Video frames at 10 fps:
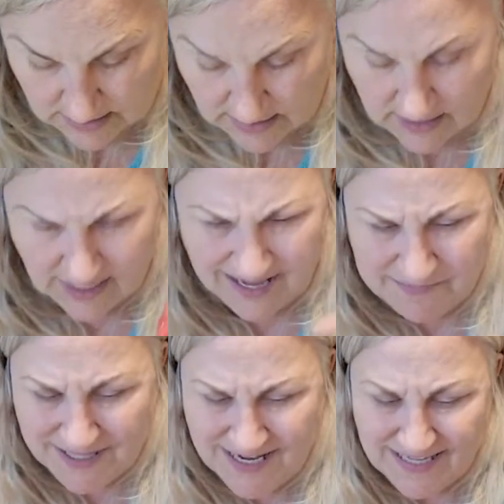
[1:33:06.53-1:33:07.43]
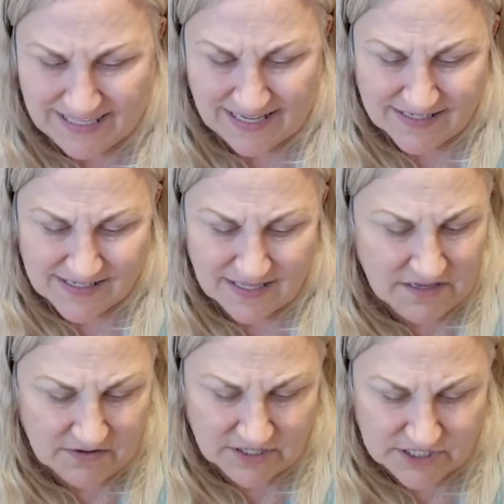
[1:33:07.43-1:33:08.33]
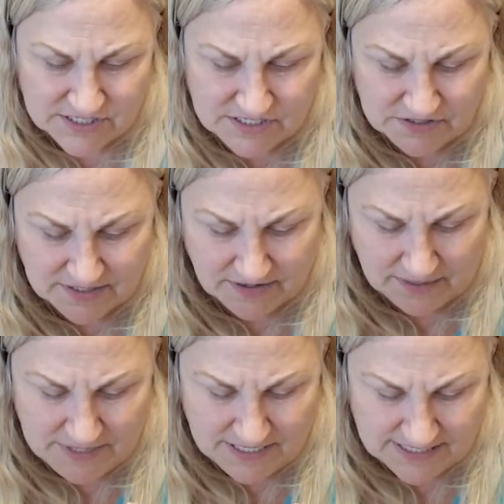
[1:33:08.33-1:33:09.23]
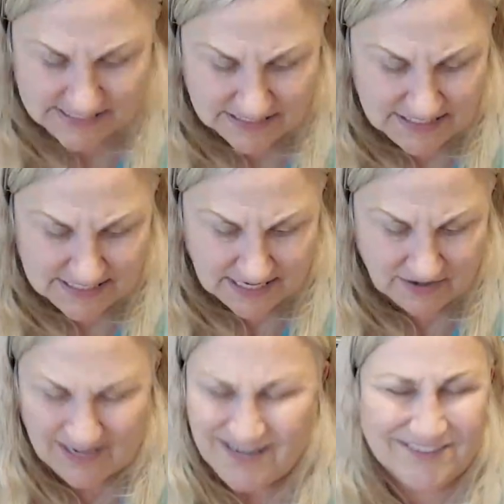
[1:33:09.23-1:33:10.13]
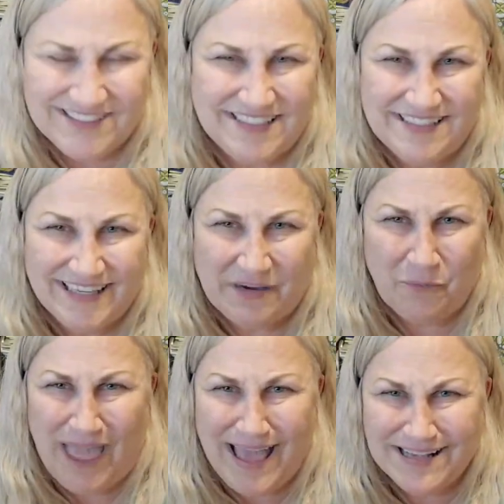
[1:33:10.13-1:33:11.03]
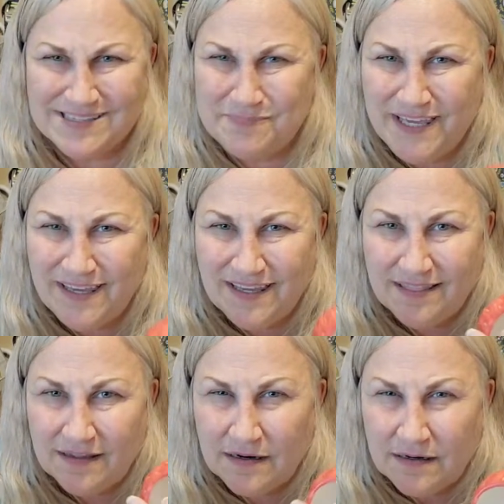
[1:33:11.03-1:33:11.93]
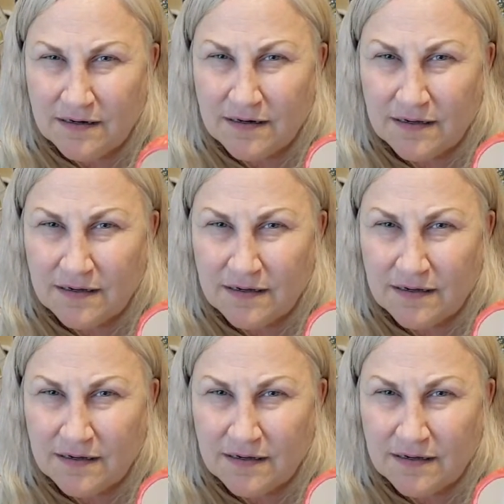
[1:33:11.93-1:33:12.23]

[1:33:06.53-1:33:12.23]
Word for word: And I'm going to guess that you could just use it. I mean, it's cleaned out. I don't see like wax being in there.